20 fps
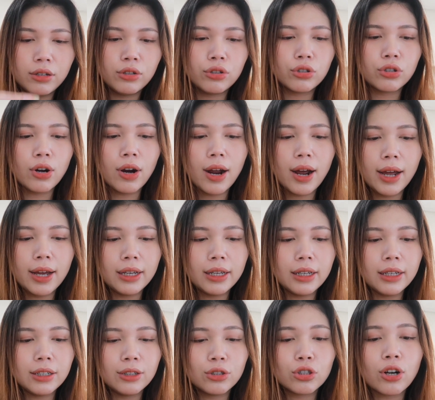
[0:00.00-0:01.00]
try
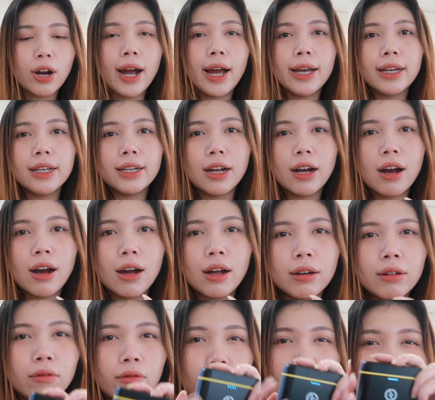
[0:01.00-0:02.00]
it
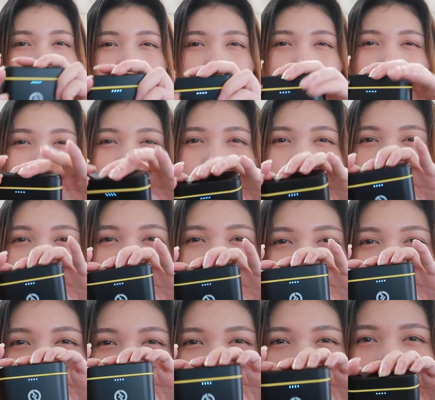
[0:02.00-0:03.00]
on one of the
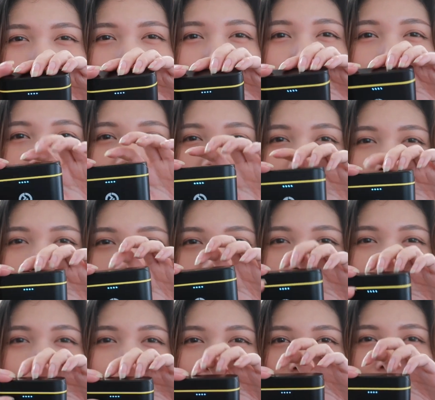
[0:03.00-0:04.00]

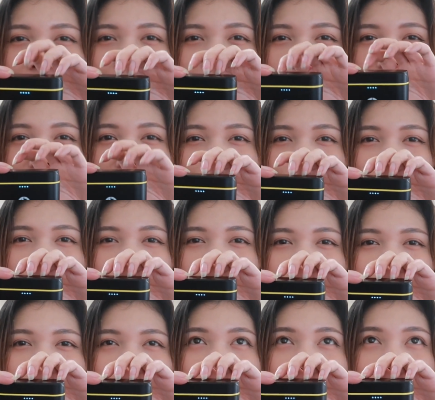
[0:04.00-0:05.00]
later video, the newer
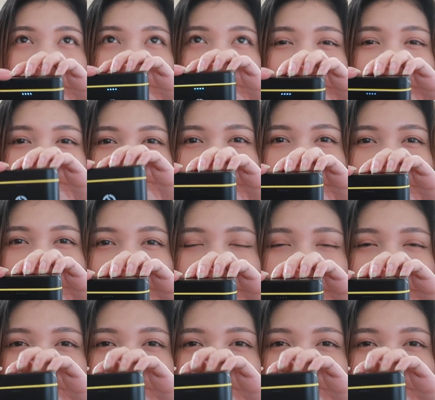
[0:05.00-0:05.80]
video I'm gonna do